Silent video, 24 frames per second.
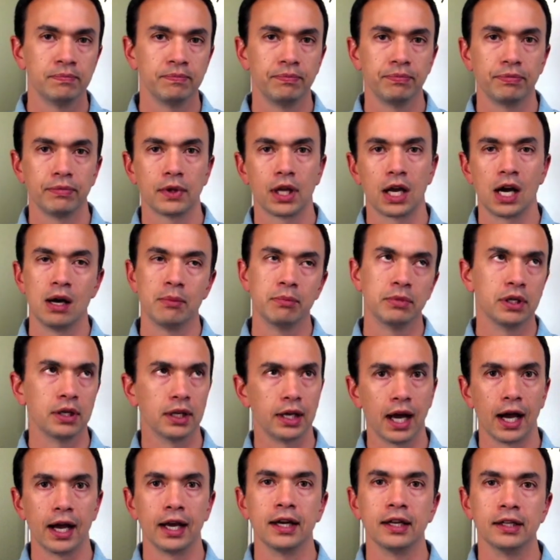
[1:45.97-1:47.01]
Common
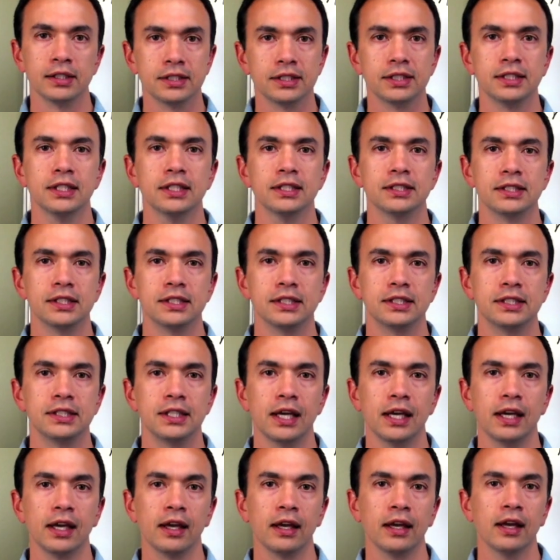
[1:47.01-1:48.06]
guidance is to
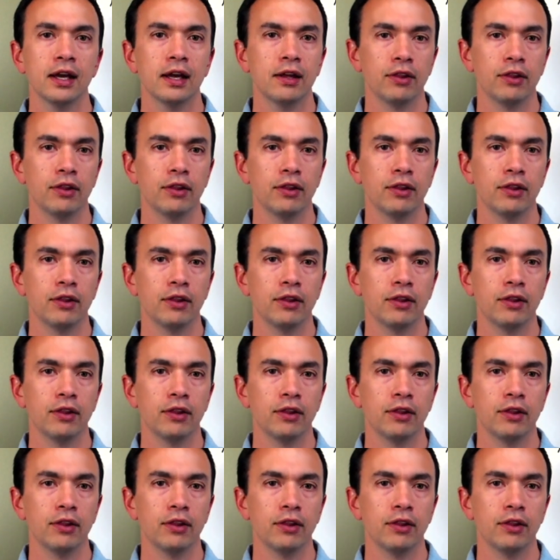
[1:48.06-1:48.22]
say